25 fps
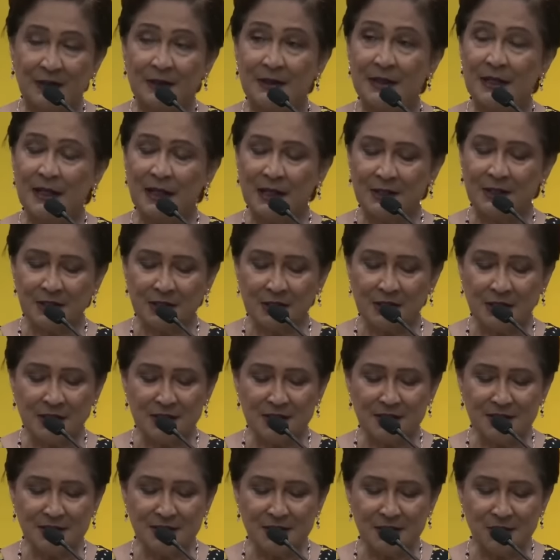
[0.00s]
The article
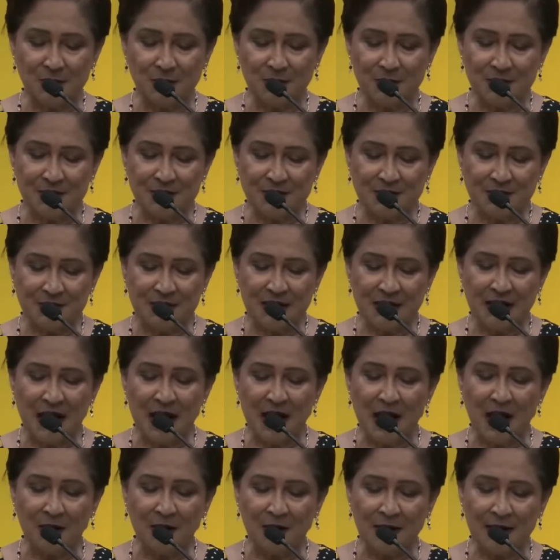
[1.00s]
continues, the
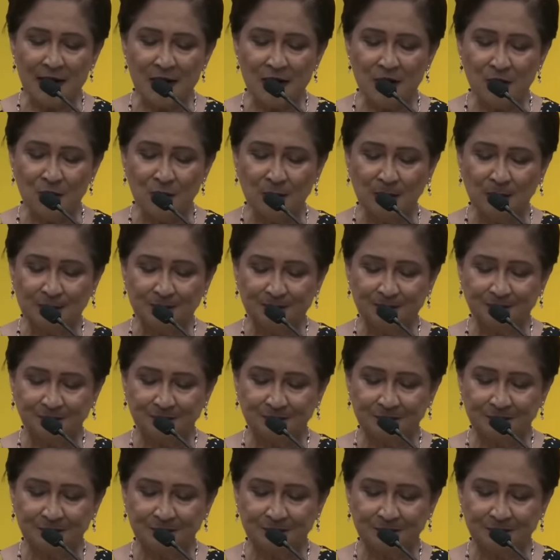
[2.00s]
RAU,